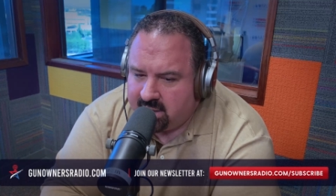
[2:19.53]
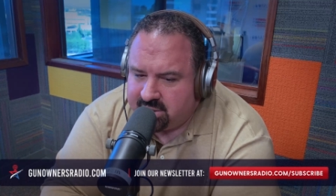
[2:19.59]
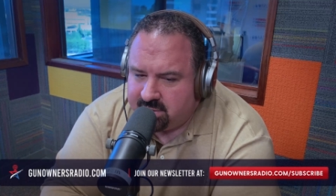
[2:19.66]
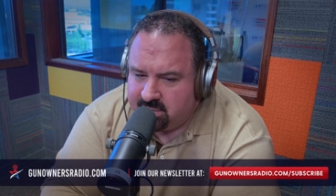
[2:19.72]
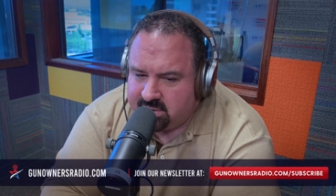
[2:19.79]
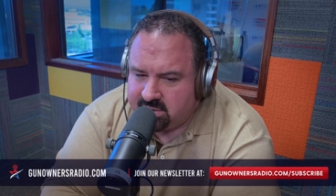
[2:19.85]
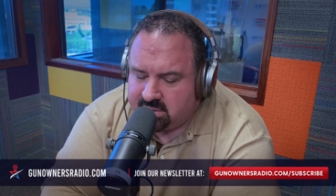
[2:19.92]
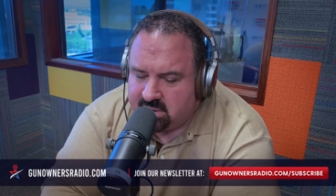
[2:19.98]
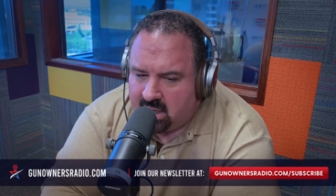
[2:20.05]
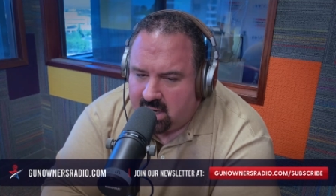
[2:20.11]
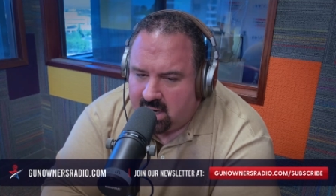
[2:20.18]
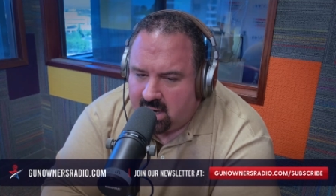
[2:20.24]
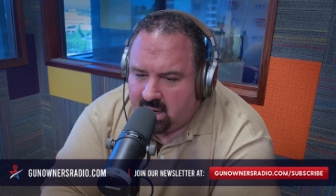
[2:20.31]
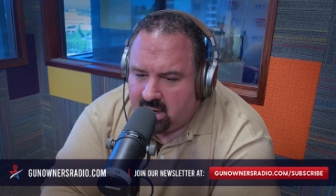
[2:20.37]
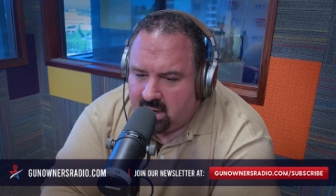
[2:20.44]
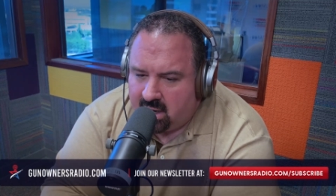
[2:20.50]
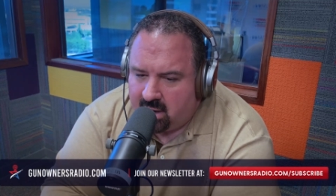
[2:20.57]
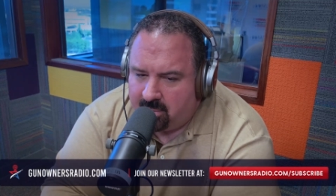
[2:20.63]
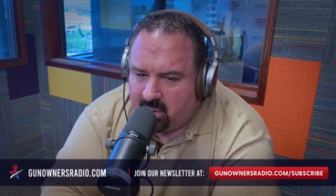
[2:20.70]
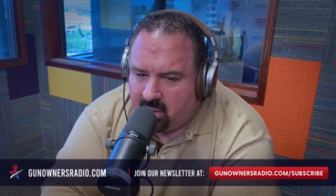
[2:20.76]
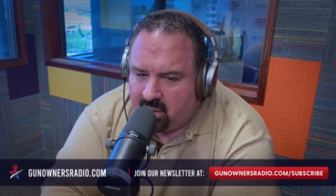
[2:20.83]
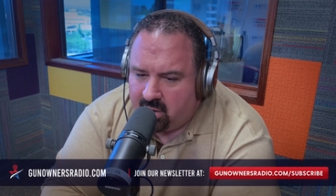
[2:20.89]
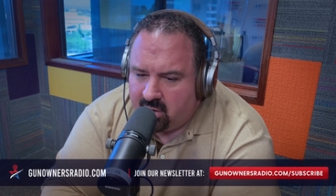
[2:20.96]
She was uh, a
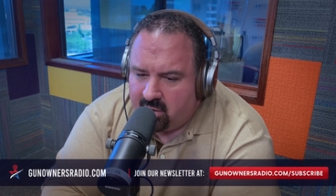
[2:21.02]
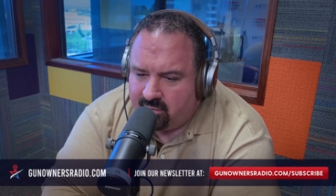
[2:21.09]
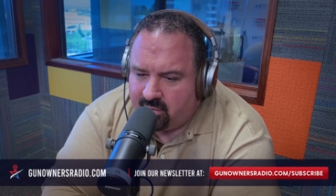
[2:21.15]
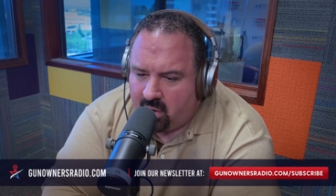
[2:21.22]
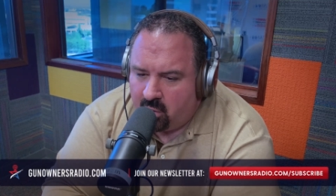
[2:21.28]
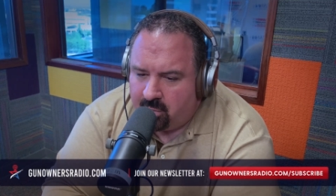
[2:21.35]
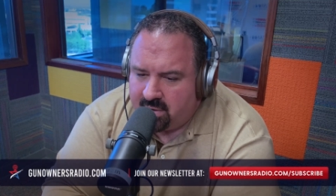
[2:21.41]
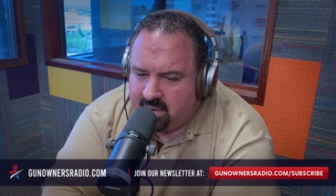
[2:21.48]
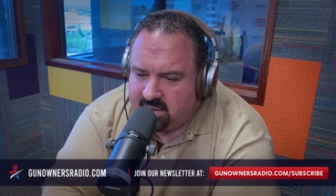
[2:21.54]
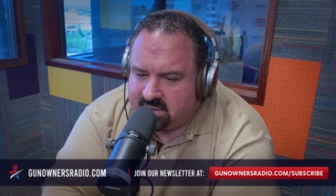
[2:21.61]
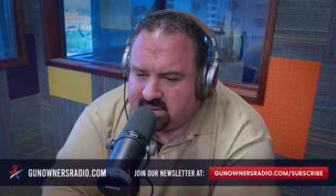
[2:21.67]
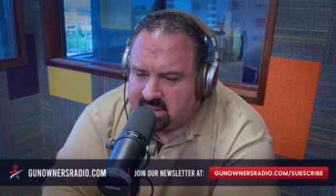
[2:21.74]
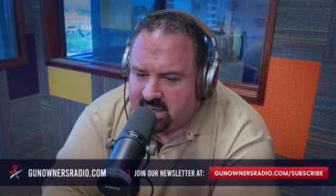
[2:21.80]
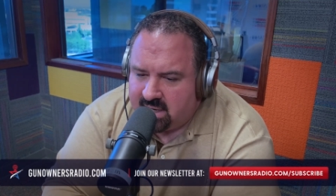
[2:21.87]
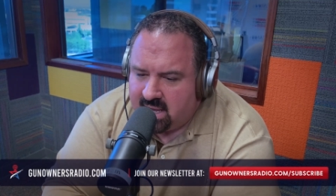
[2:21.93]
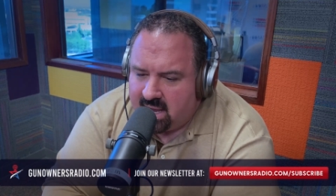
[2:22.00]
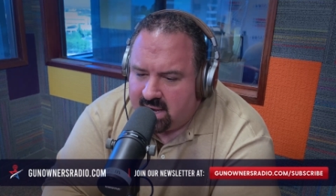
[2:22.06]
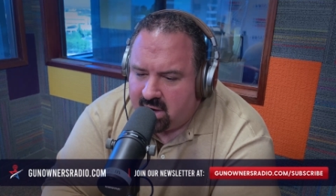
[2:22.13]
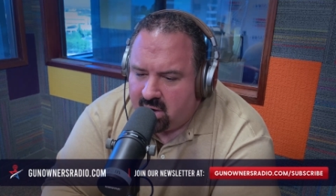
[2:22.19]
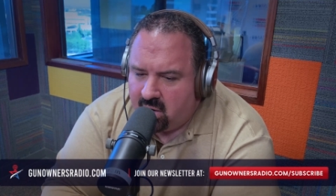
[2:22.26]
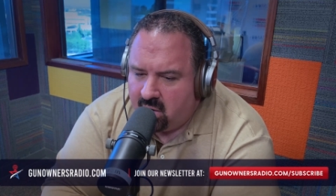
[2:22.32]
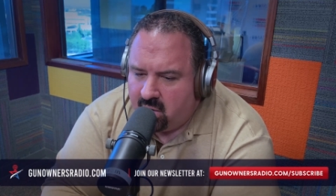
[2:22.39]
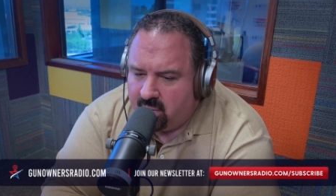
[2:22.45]
part of Open San
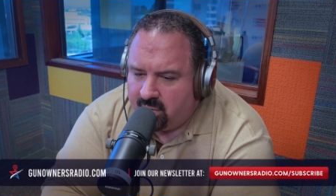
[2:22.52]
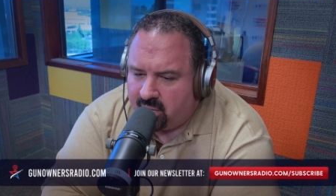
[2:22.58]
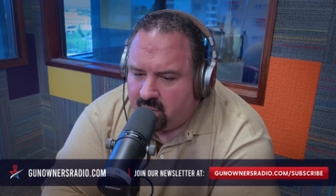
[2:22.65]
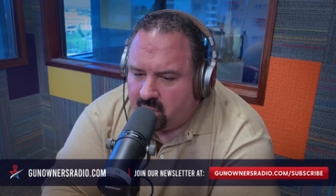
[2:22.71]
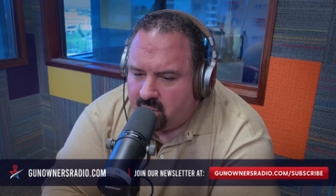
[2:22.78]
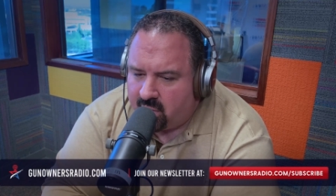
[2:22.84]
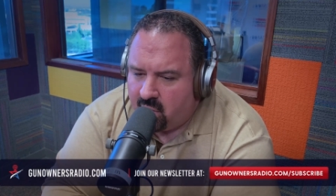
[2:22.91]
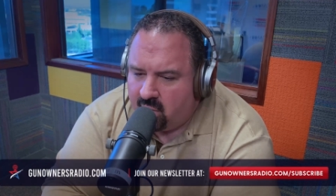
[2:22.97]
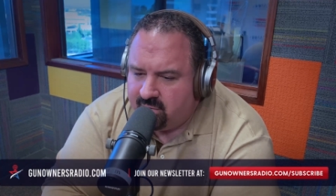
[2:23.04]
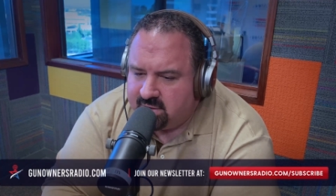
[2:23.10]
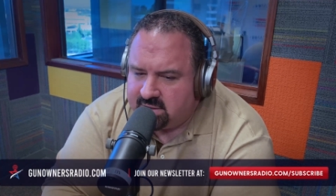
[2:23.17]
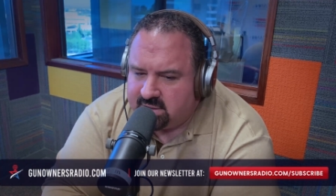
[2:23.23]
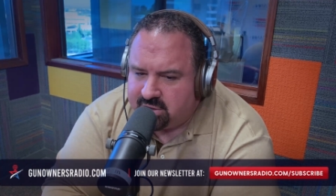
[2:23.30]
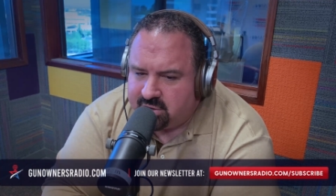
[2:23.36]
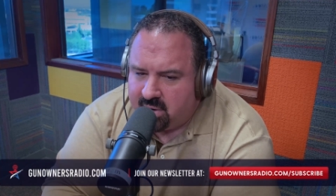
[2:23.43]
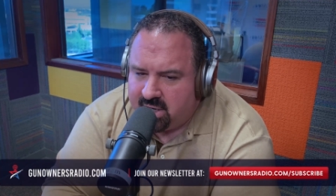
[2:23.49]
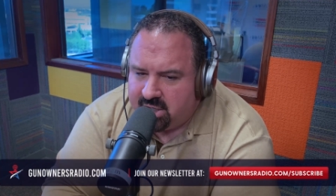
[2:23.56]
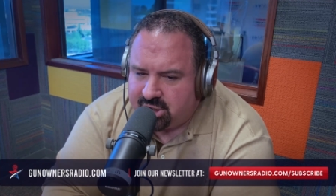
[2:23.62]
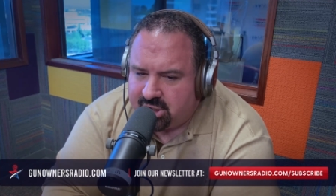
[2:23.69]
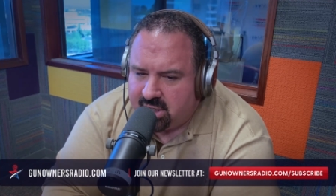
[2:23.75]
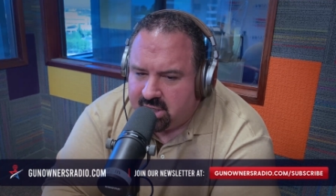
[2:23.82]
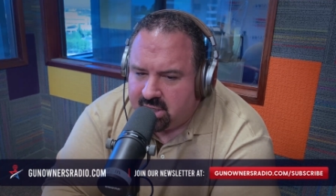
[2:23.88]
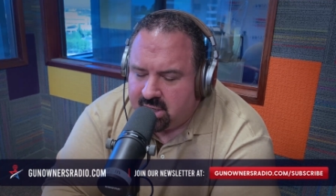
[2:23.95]
Diego with the whole COVID
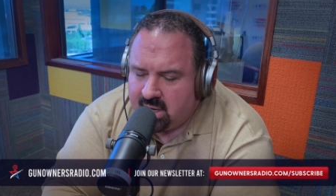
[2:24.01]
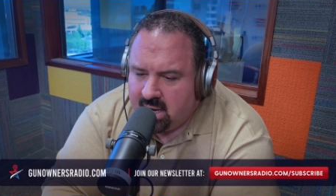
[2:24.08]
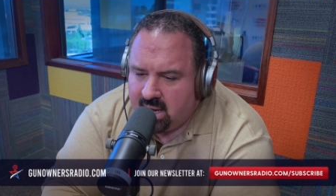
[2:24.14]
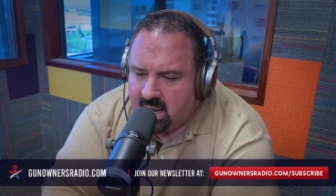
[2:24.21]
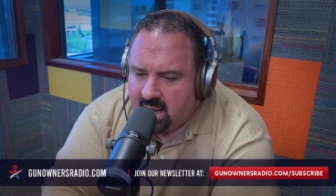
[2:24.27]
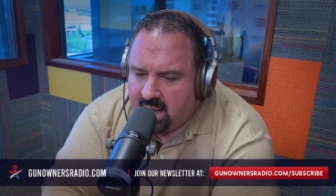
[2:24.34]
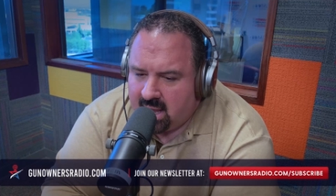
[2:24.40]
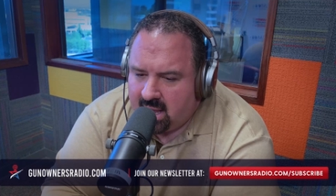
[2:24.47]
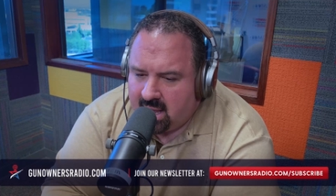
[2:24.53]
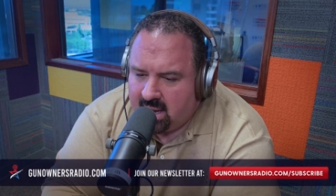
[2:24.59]
situation, mm-hmm.